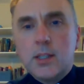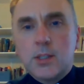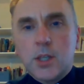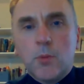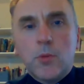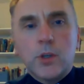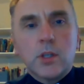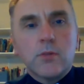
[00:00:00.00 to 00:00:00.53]

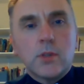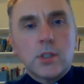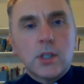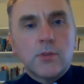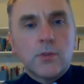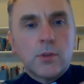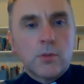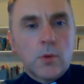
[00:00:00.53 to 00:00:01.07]
someone of a
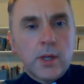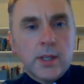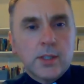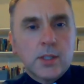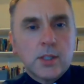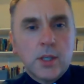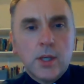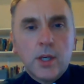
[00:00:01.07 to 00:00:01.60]
different
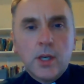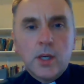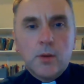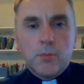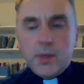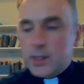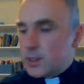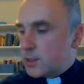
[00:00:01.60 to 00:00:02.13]
race
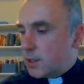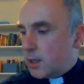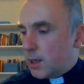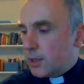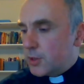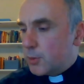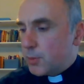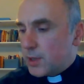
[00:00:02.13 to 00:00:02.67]
based
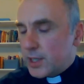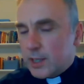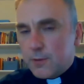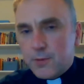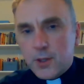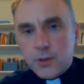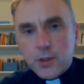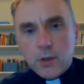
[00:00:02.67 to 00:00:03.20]
on the
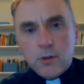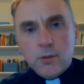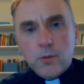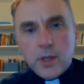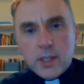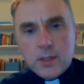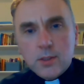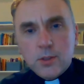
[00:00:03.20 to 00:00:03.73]
belief that their own
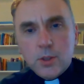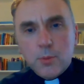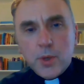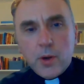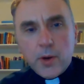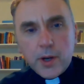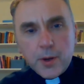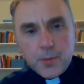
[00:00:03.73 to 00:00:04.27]
race is
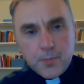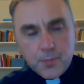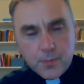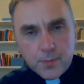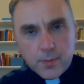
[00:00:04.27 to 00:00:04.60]
superior.